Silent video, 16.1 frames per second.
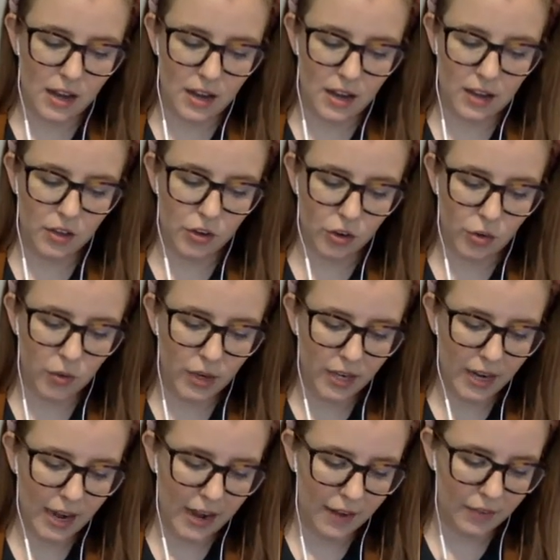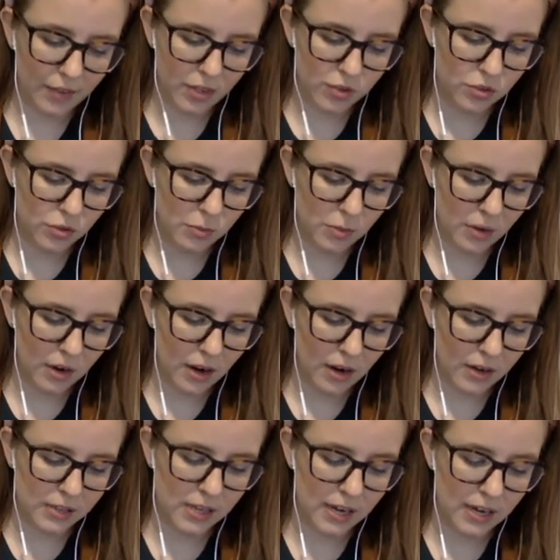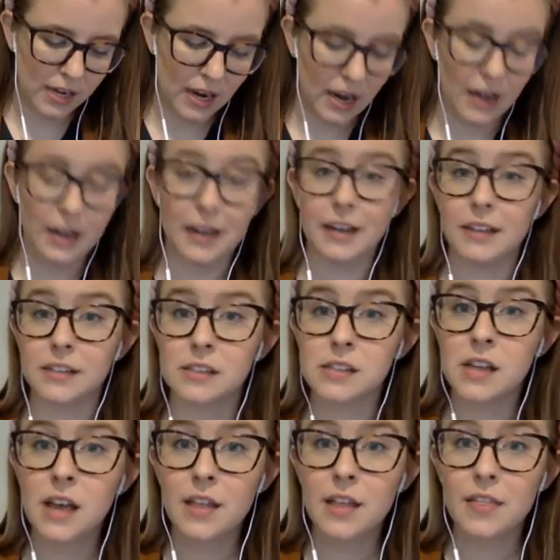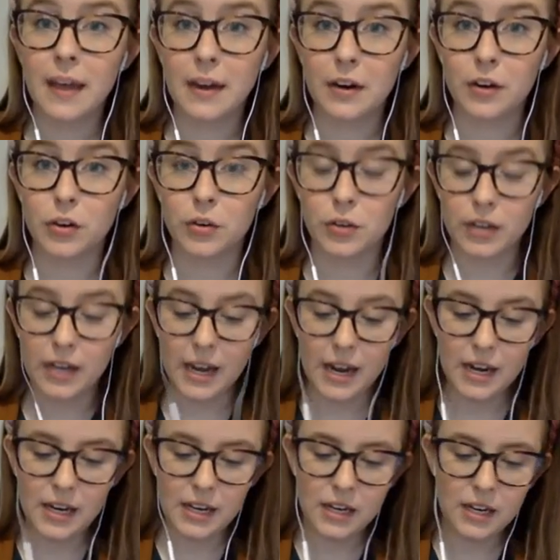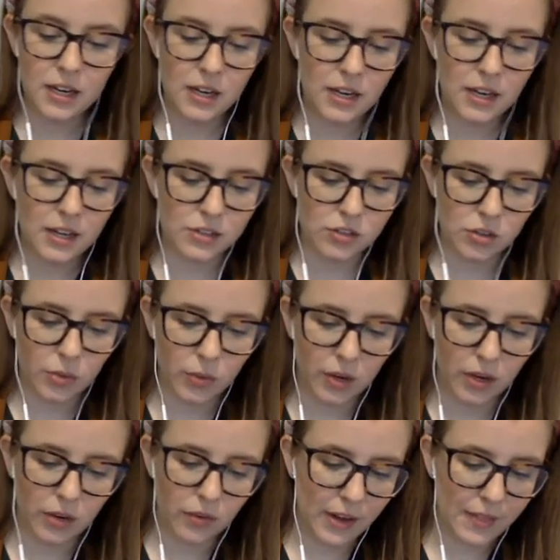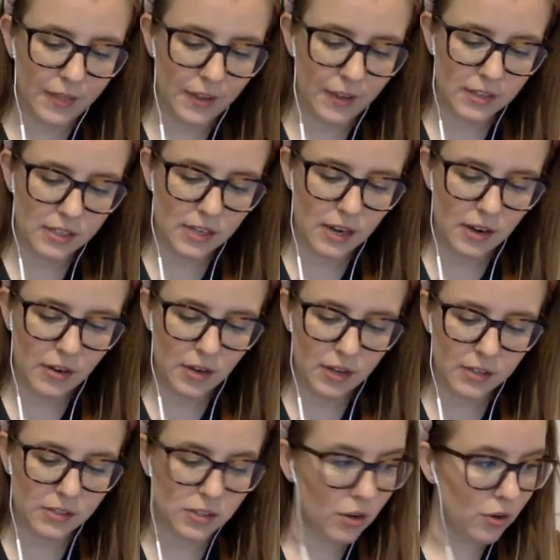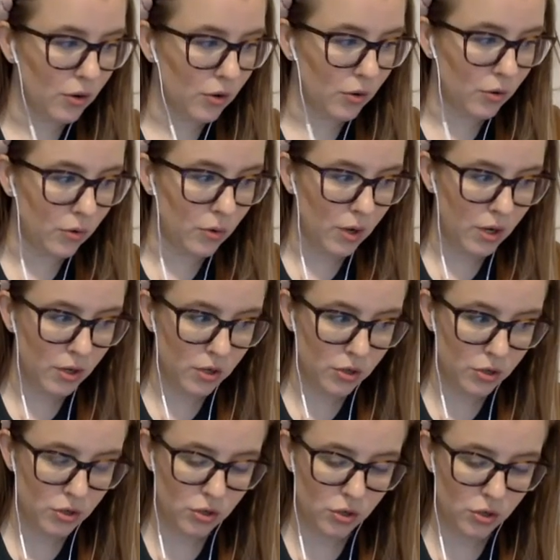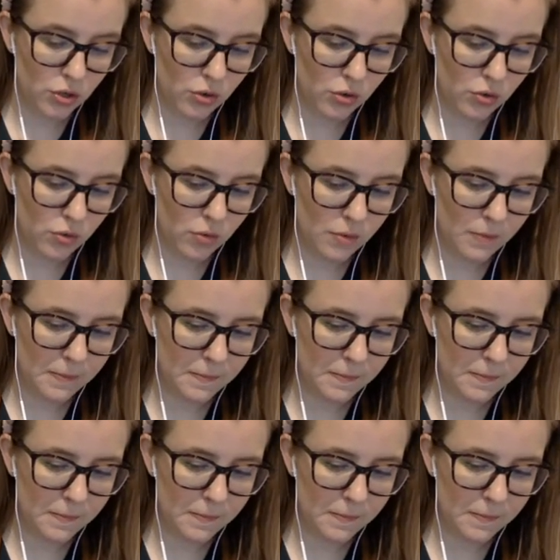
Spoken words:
you're going to have these superoxide ions that are created, and so we're going to write that down as the O2